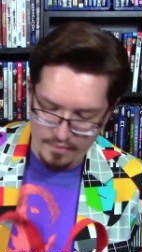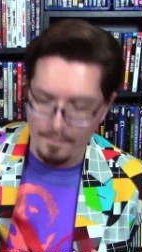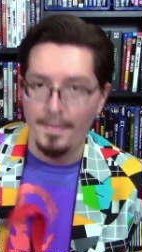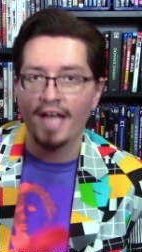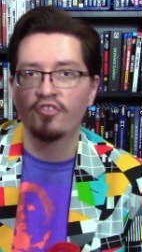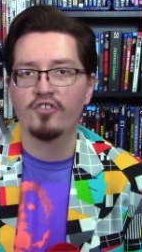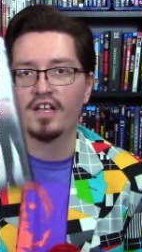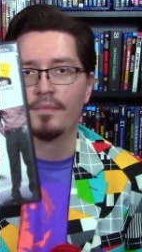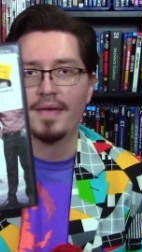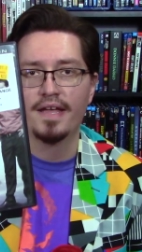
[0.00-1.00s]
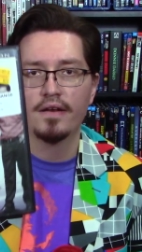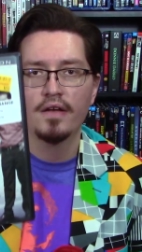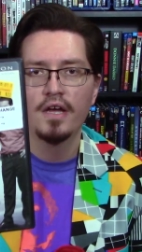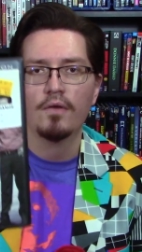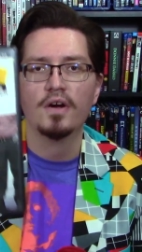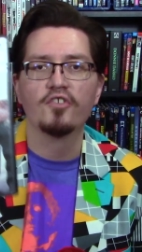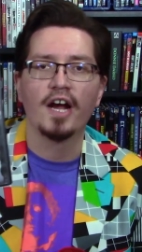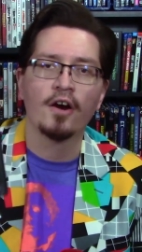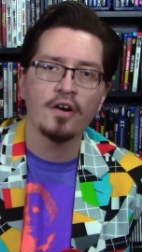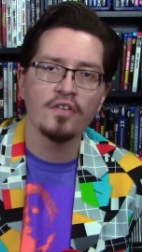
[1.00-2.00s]
Matchstick Men, which
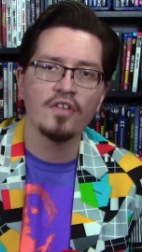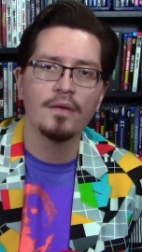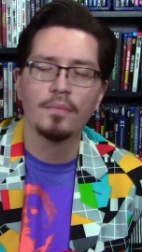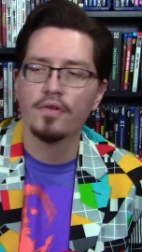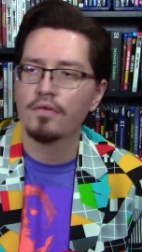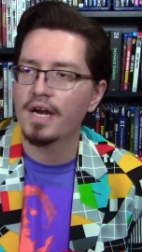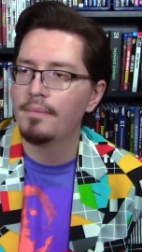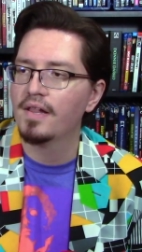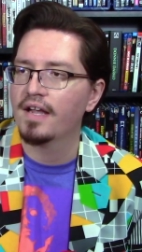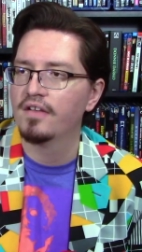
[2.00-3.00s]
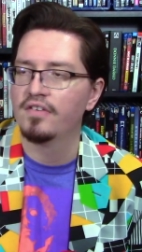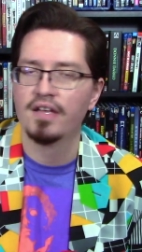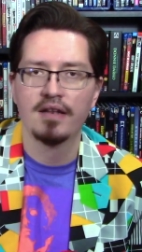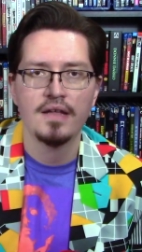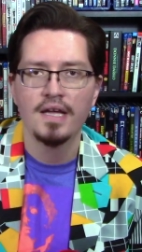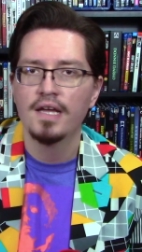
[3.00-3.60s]
I heard is on Blu-ray, but like I said,